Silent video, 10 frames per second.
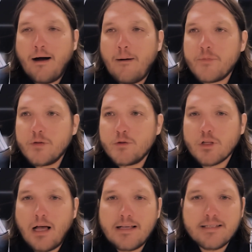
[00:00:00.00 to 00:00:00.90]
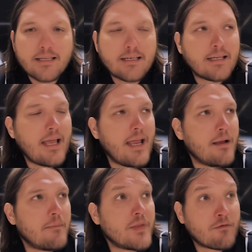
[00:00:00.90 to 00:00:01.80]
utilizing in a
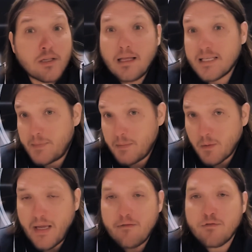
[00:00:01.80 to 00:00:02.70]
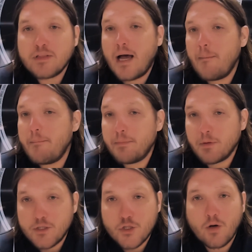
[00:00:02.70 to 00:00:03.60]
game. Nevertheless, people pay for them, people
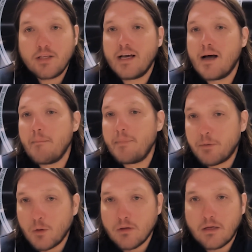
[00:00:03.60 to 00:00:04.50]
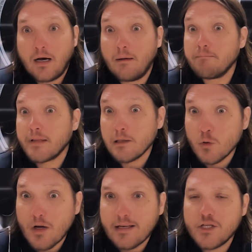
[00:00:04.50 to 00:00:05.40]
enjoy them, people
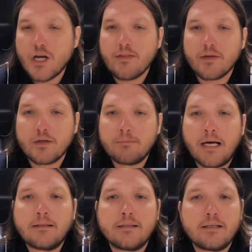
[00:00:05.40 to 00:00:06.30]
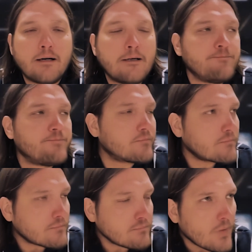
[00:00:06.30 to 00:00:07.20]
look at each other and
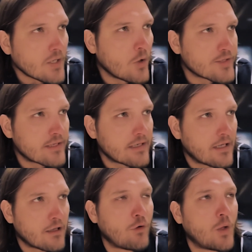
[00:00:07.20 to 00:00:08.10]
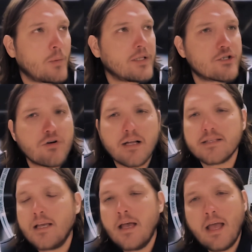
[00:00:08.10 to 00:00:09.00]
constantly following these trends.
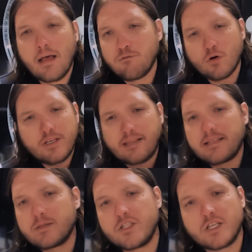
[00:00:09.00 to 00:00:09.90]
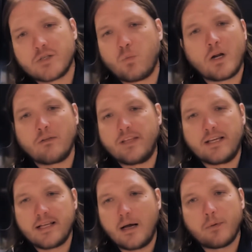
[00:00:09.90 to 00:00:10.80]
And Fortnite is just one of the
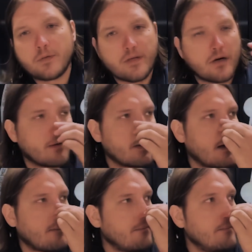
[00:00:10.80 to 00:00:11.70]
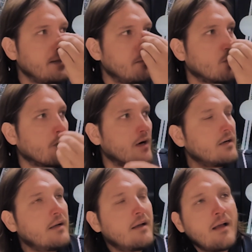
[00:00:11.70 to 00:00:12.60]
examples. There are many more.
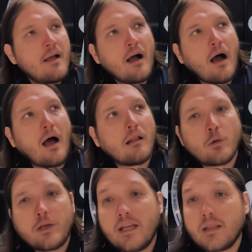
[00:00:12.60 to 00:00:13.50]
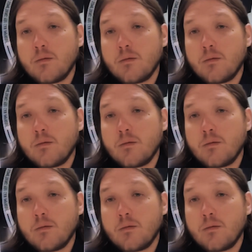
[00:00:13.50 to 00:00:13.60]
Looking at the